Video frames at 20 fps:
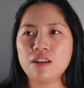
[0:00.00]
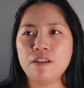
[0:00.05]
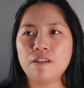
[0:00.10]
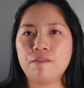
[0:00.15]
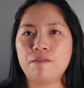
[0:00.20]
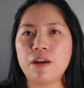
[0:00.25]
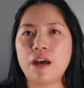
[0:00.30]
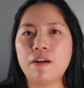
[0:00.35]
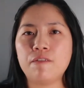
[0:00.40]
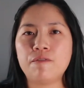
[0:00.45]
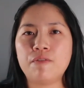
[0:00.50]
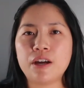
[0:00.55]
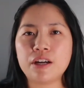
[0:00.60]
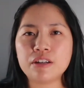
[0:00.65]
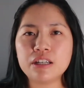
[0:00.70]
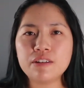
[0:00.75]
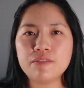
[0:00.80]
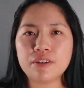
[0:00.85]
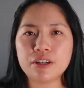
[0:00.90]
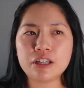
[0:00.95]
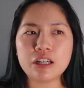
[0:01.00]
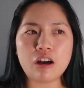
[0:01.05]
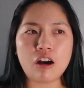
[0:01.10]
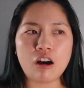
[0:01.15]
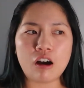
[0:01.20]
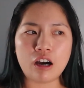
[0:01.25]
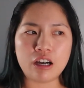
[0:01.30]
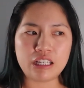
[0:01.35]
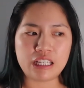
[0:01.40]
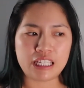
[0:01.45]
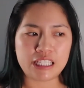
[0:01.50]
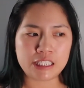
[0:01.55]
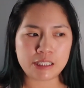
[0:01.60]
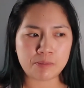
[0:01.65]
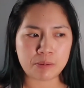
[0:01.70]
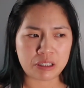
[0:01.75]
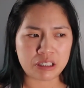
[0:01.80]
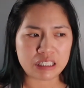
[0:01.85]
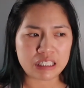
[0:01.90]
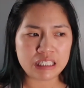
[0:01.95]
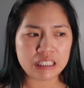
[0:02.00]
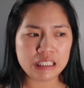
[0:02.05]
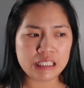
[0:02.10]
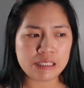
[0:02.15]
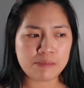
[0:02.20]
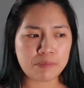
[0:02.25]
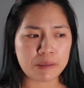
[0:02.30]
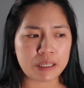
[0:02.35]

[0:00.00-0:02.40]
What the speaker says: a very, very odd experience,